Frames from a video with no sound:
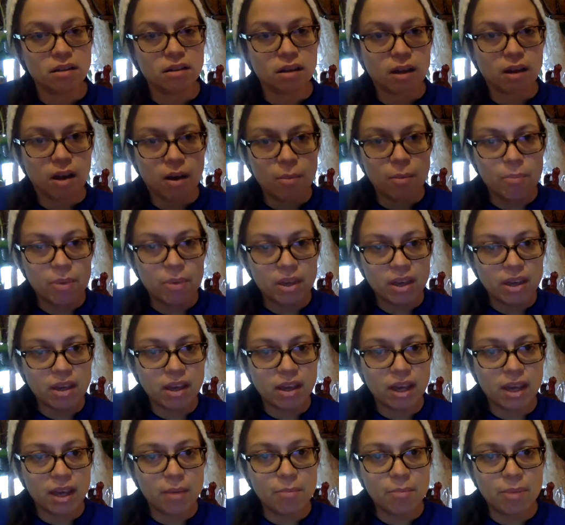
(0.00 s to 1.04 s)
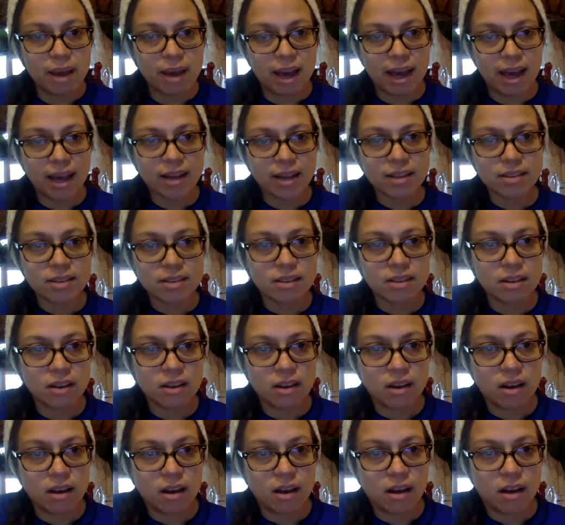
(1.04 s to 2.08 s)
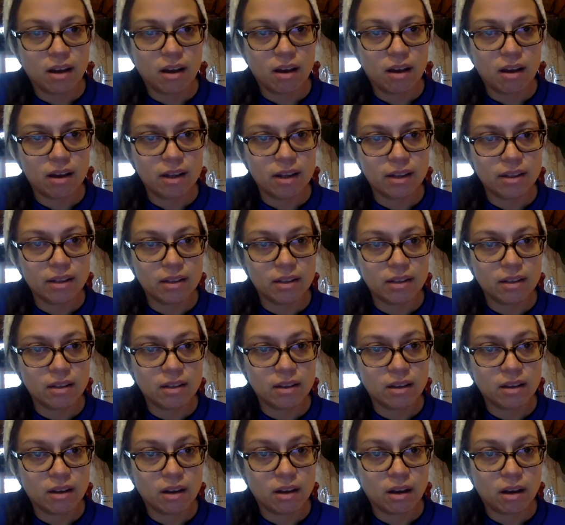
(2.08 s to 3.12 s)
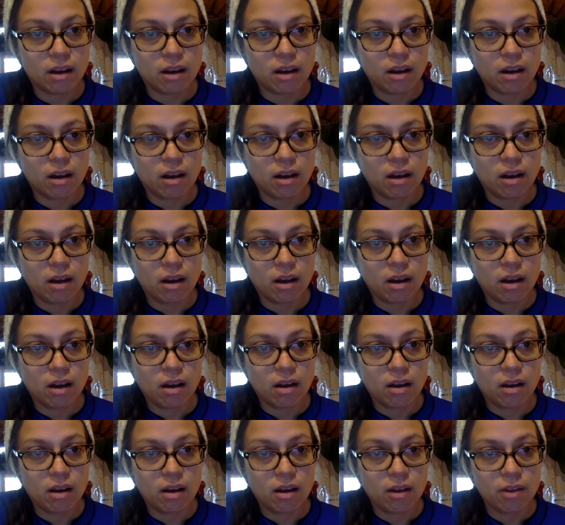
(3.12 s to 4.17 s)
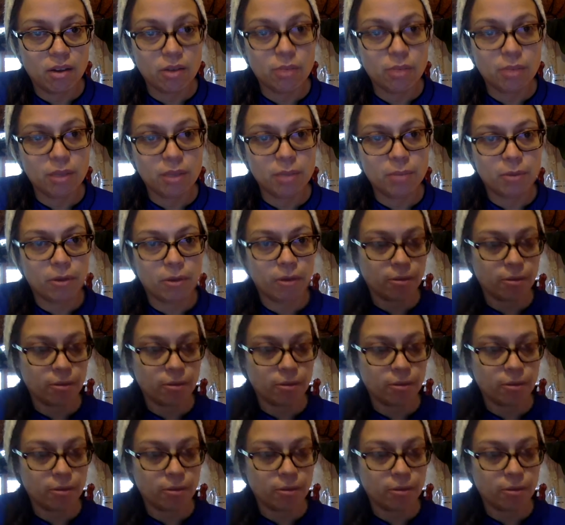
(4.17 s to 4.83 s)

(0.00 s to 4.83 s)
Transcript: a big impact on other people.